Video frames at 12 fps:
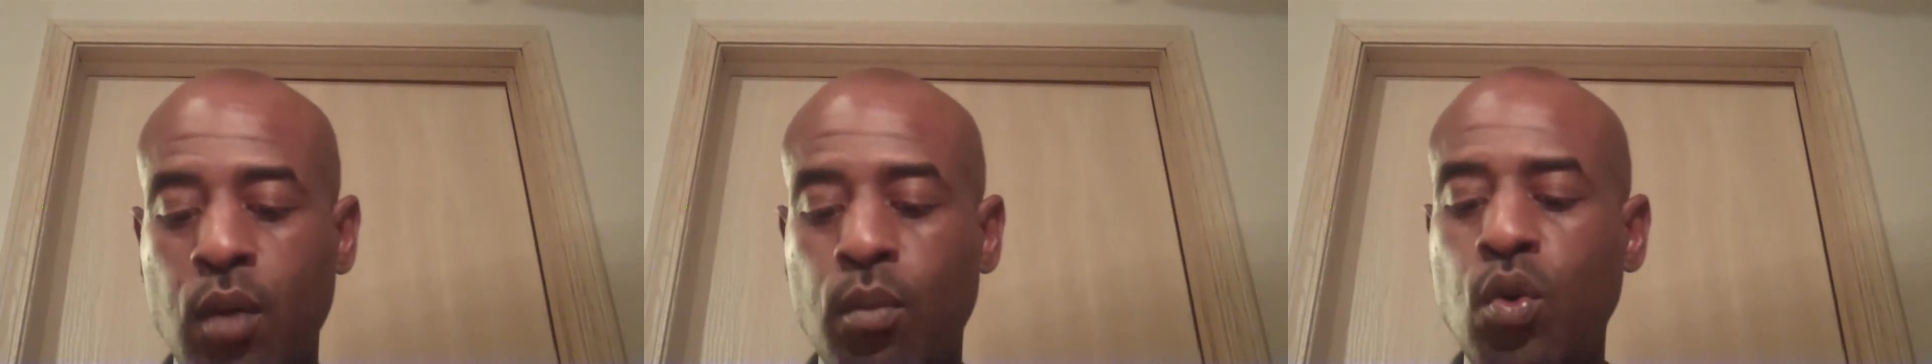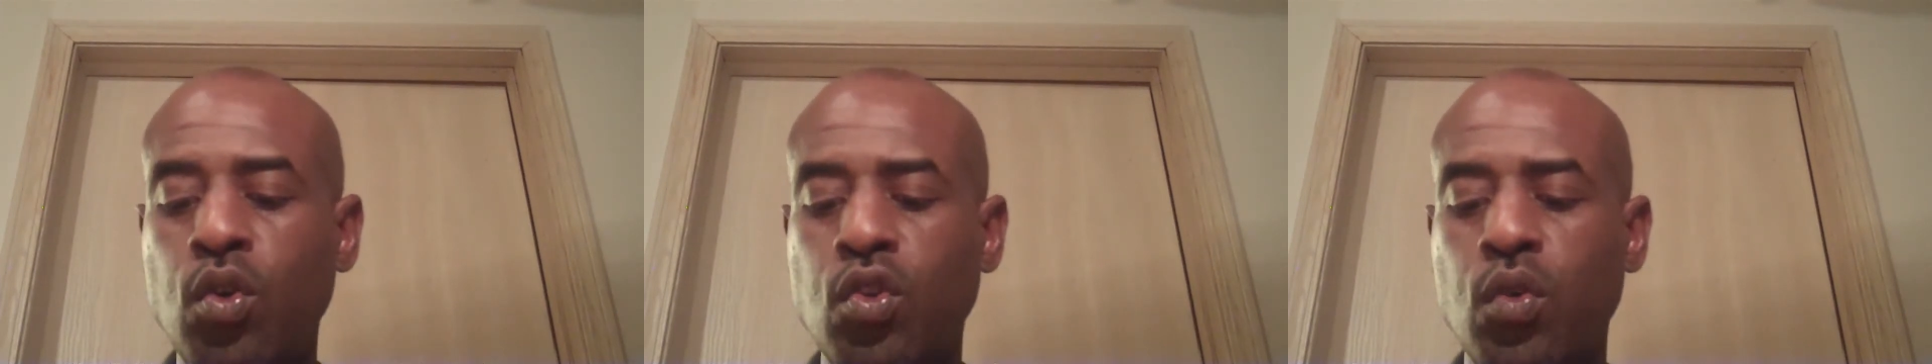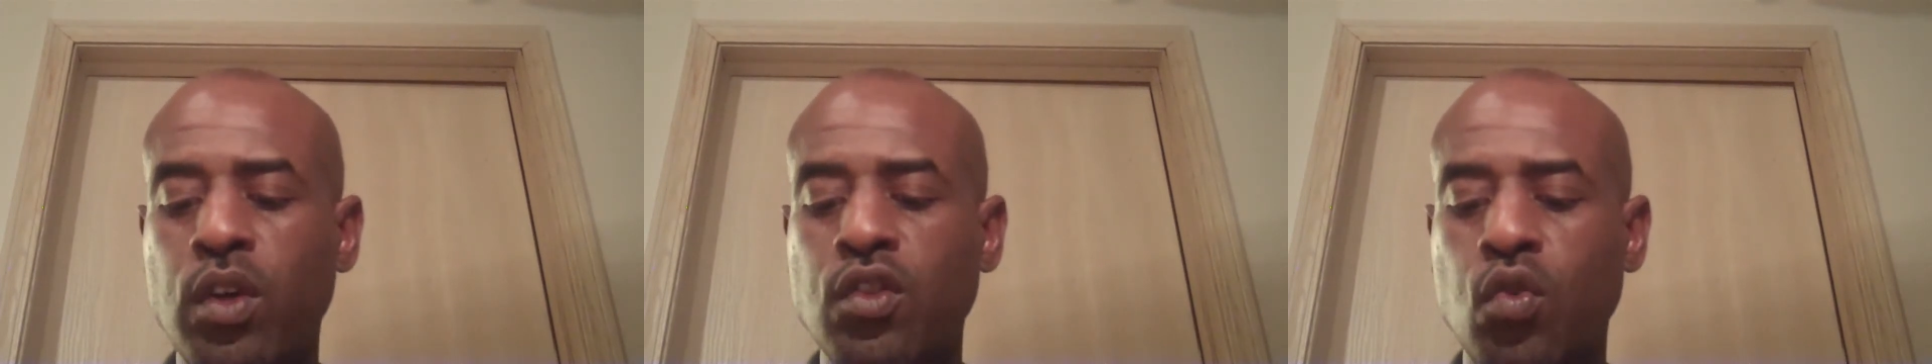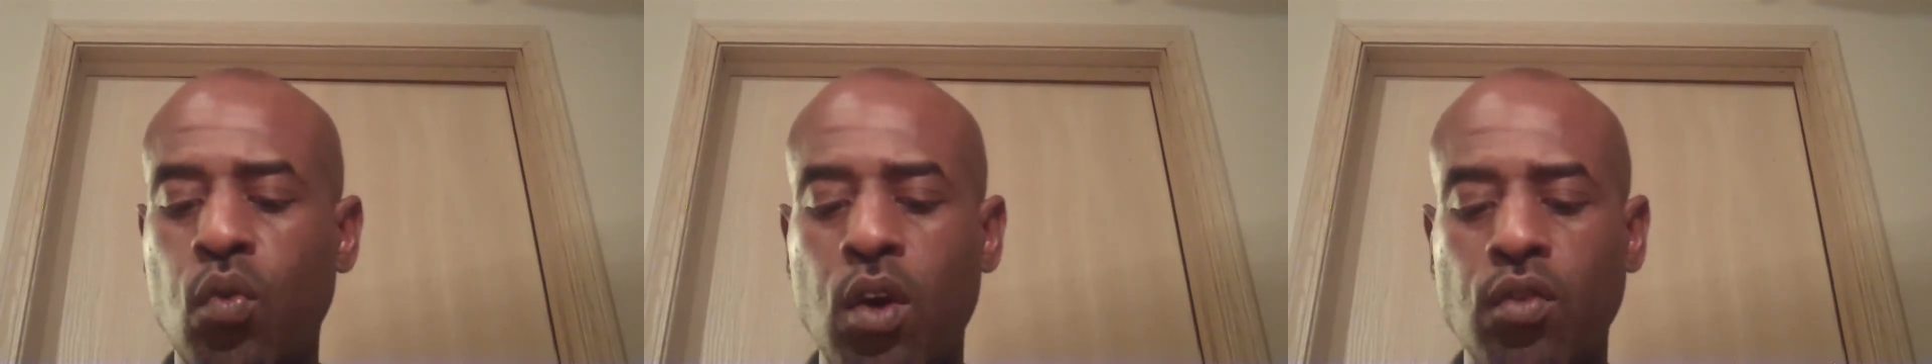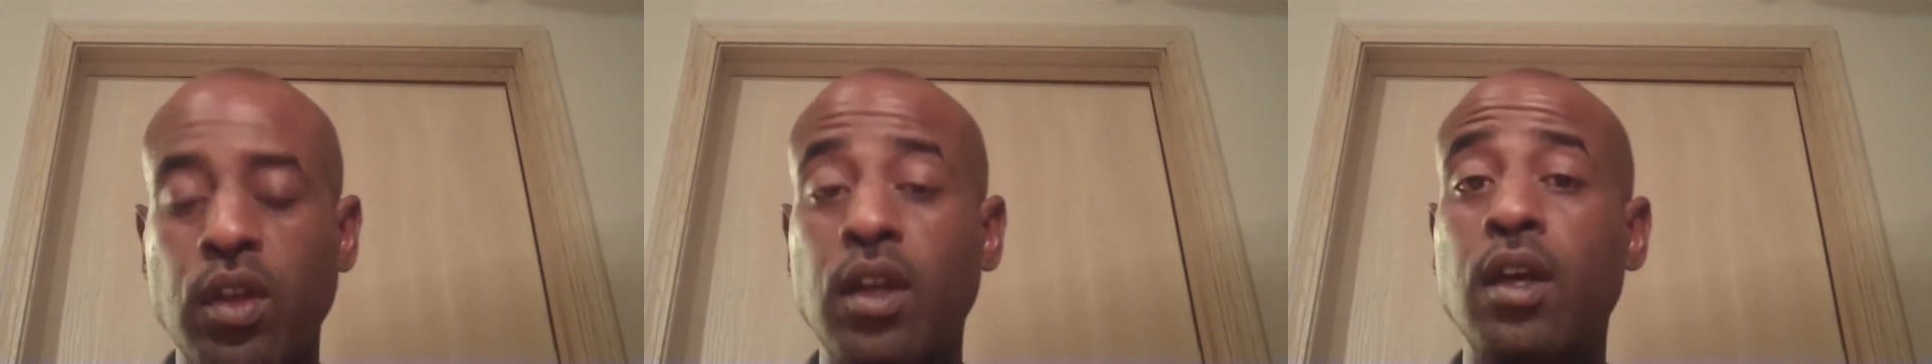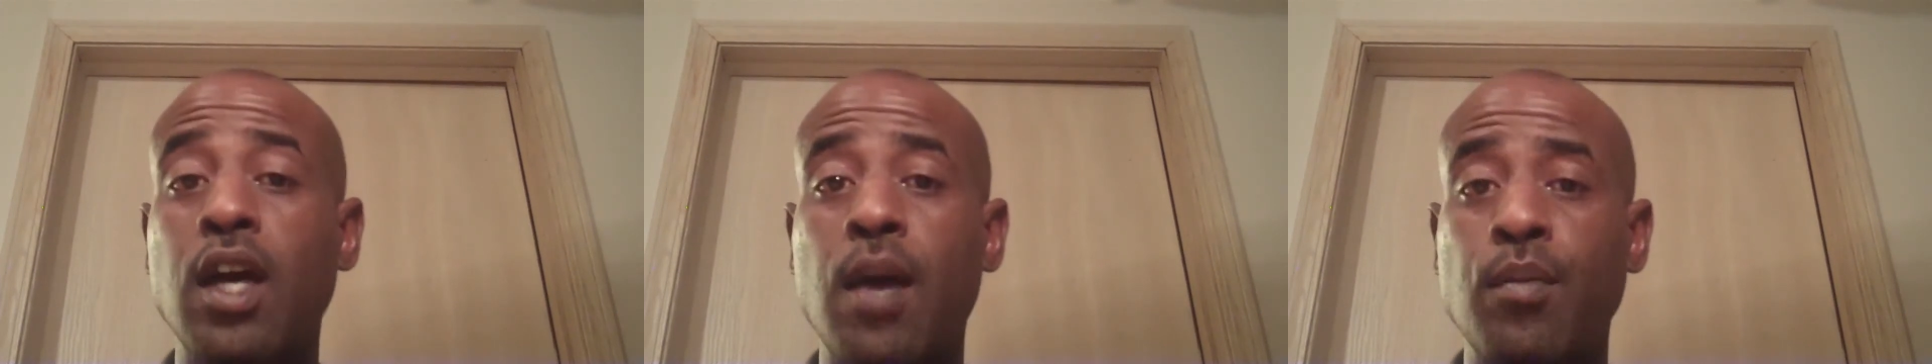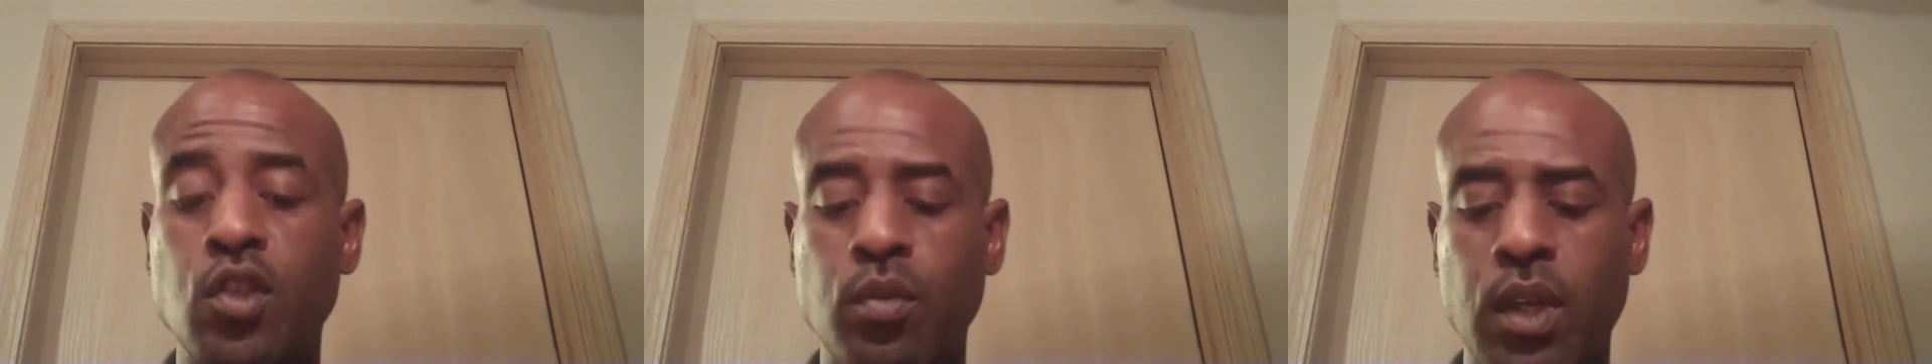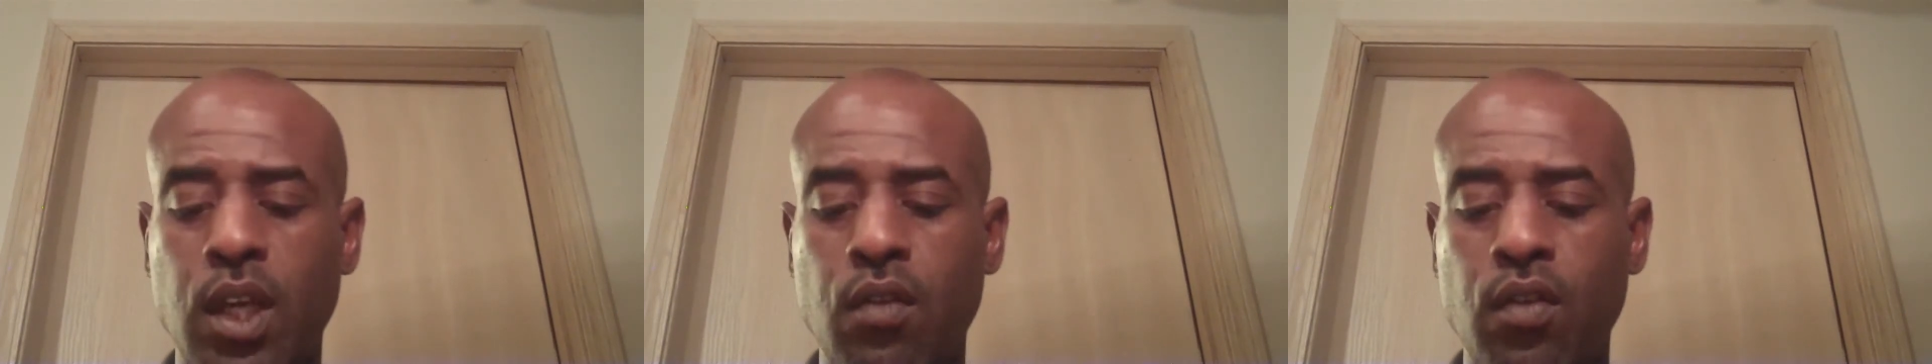Move towards growth and
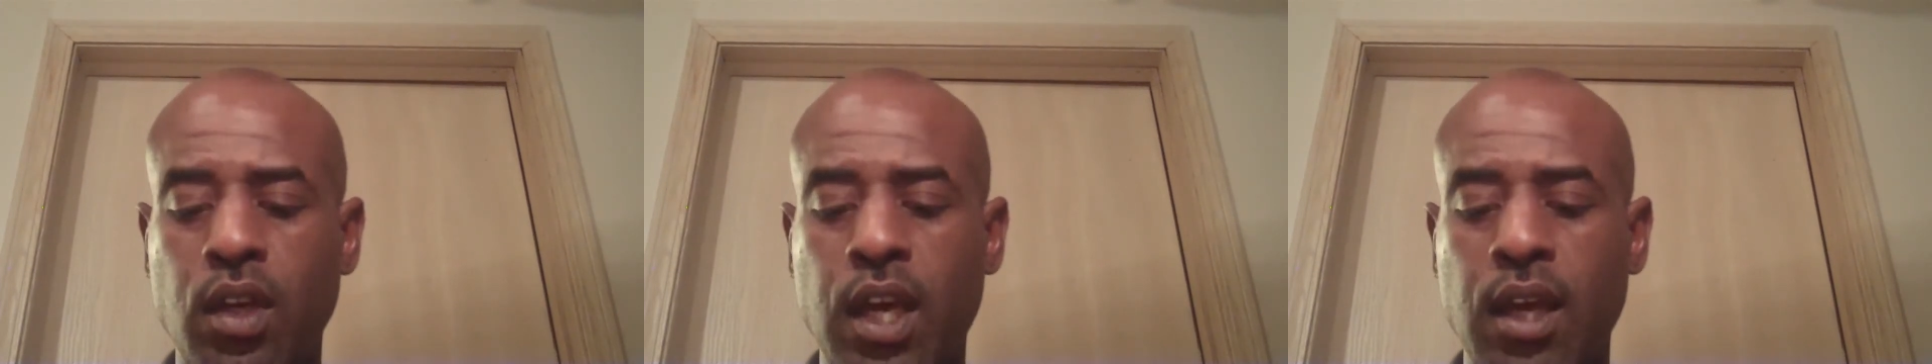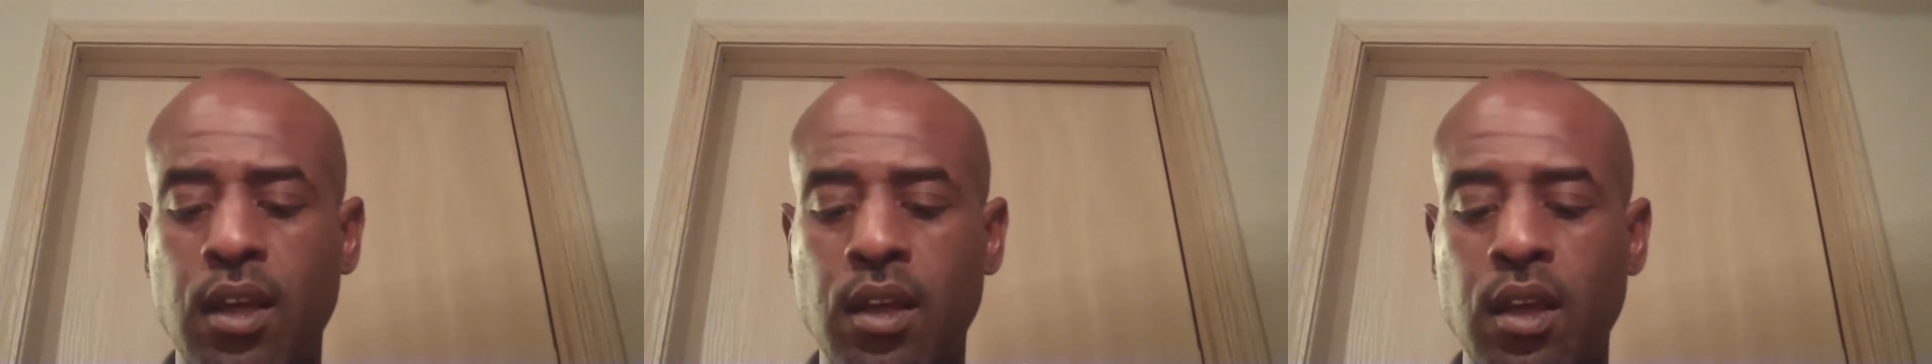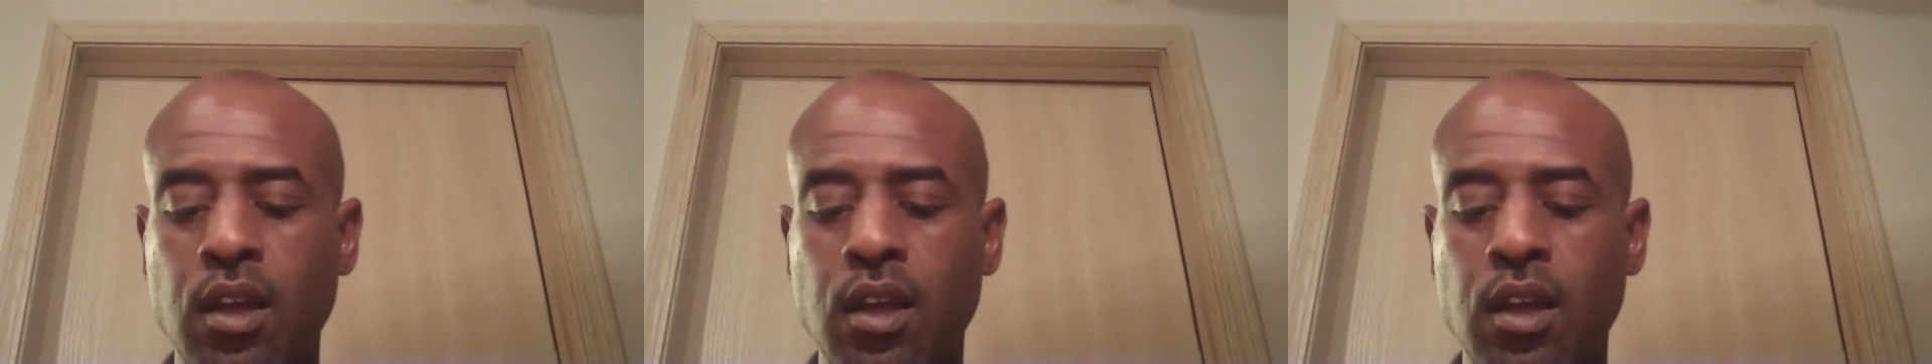accomplishment every day.